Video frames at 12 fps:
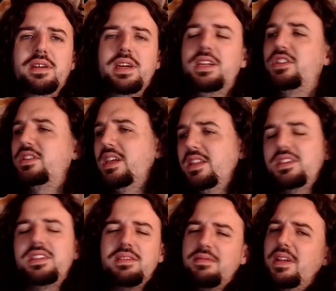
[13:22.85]

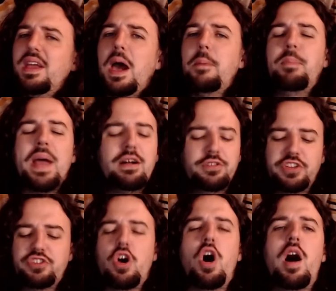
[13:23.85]
It's
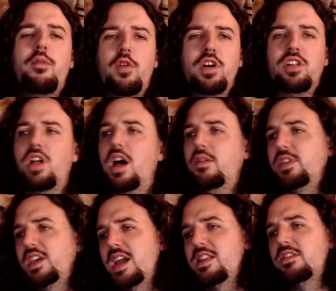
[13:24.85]
bounces off a glove. The
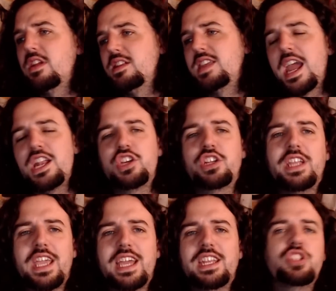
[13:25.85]
guy doesn't
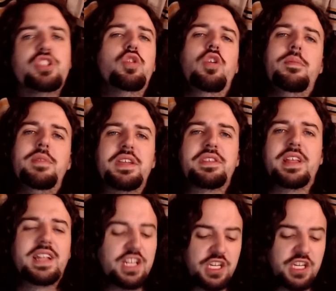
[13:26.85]
intentionally hit it to him, nothing like it.